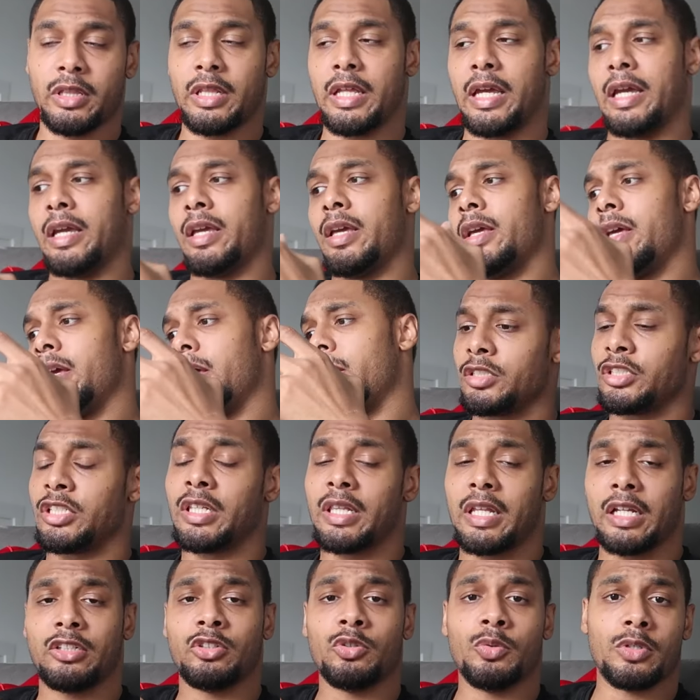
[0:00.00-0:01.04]
Like
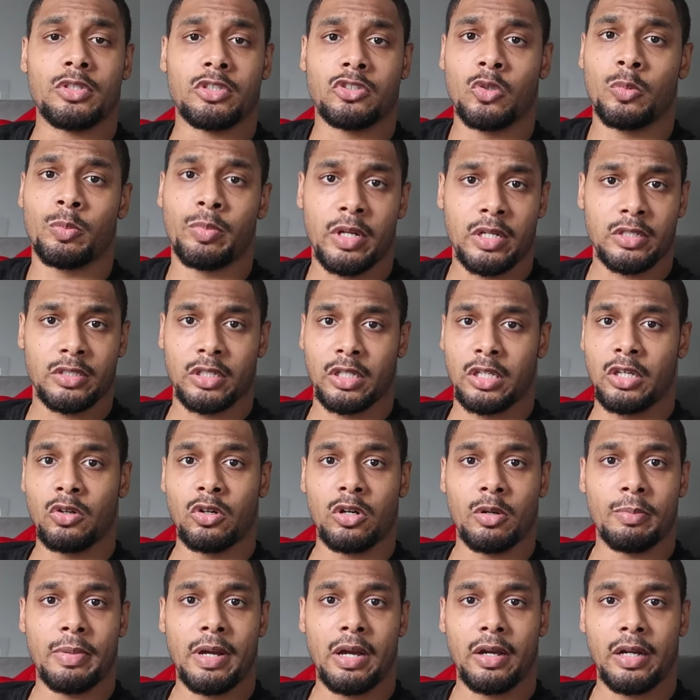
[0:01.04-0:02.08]
shit that you were super
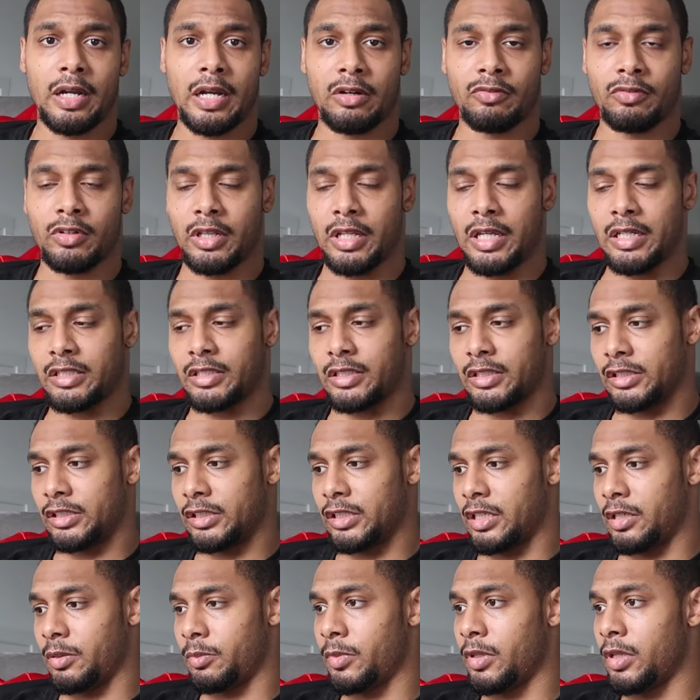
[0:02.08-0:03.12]
insecure about in that
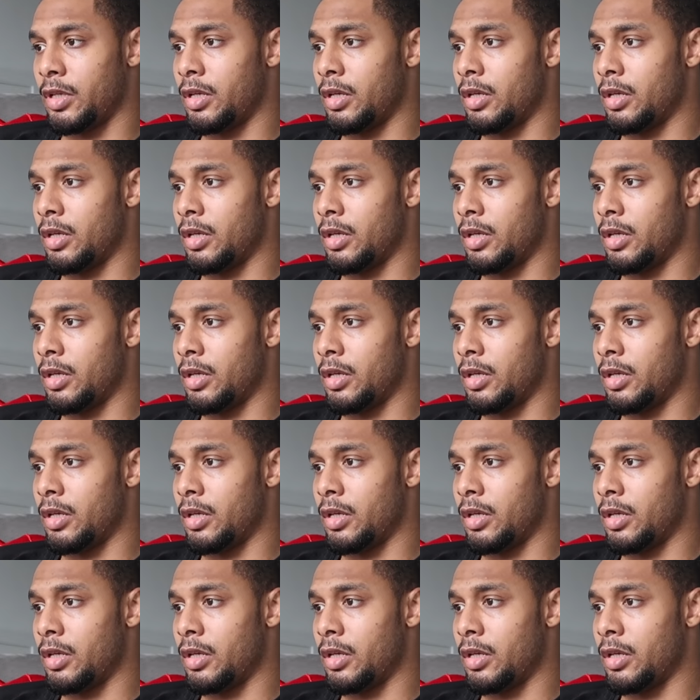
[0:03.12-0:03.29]
relationship,